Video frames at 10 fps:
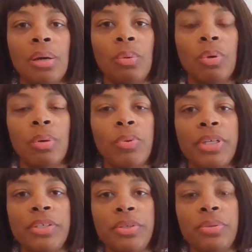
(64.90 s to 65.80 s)
what we
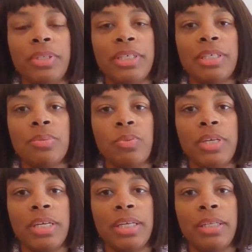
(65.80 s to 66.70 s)
do is we
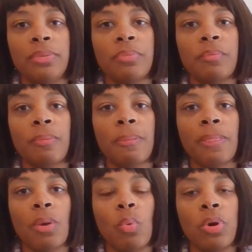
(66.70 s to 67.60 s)
can
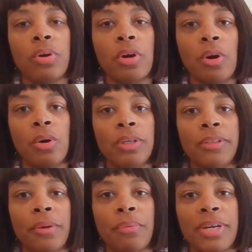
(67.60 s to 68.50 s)
work on
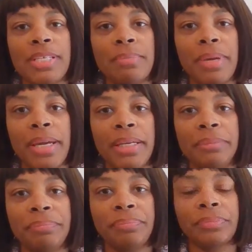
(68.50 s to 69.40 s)
their
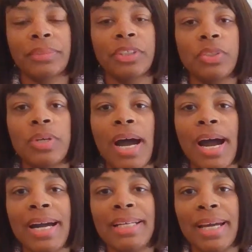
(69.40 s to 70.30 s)
resume to
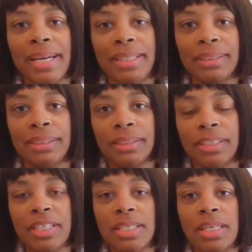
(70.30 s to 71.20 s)
highlight
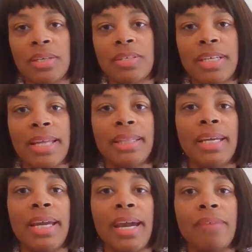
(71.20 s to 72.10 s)
the skills that
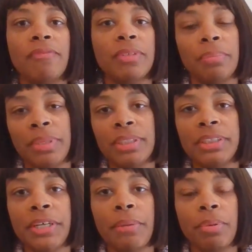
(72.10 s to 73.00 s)
they had from the
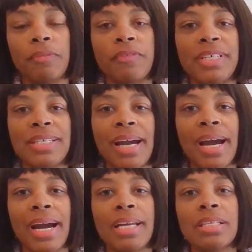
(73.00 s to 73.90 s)
military. Both of these
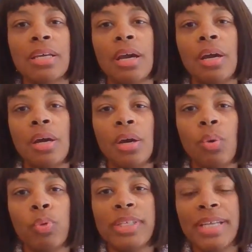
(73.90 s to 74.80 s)
guys
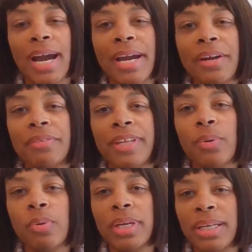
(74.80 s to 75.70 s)
retired. They
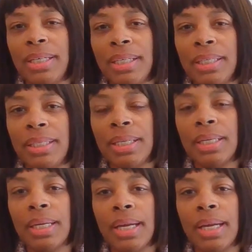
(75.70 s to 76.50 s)
were in